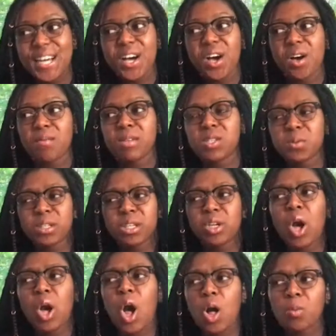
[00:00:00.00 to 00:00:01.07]
Um, it's really
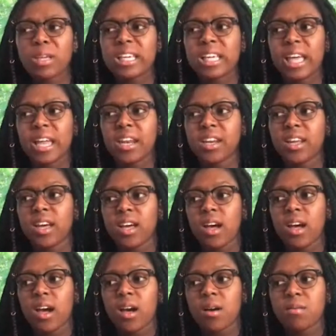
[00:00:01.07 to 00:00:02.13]
calming, and
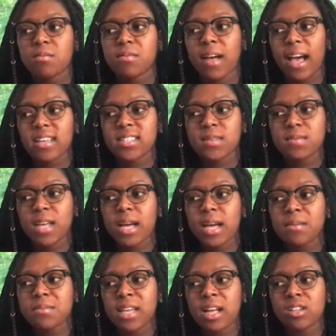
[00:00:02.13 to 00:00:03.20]
um,
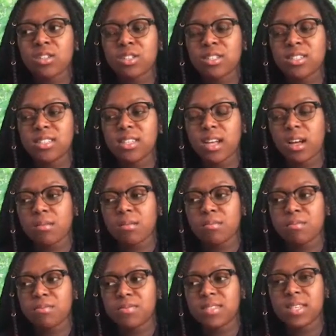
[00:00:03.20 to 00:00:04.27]
sometimes I'll just
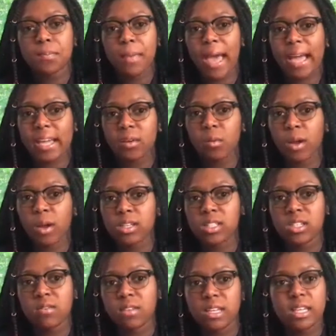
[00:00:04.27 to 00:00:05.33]
um, sit back and watch
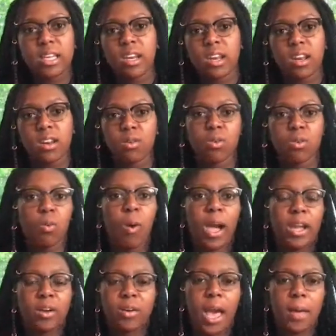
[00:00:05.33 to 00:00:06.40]
TV and
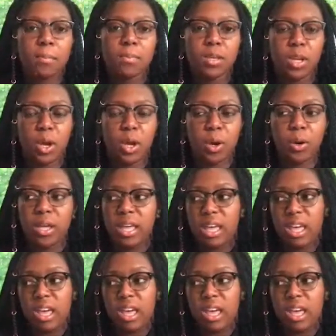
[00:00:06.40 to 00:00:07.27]
wire wrap, you know,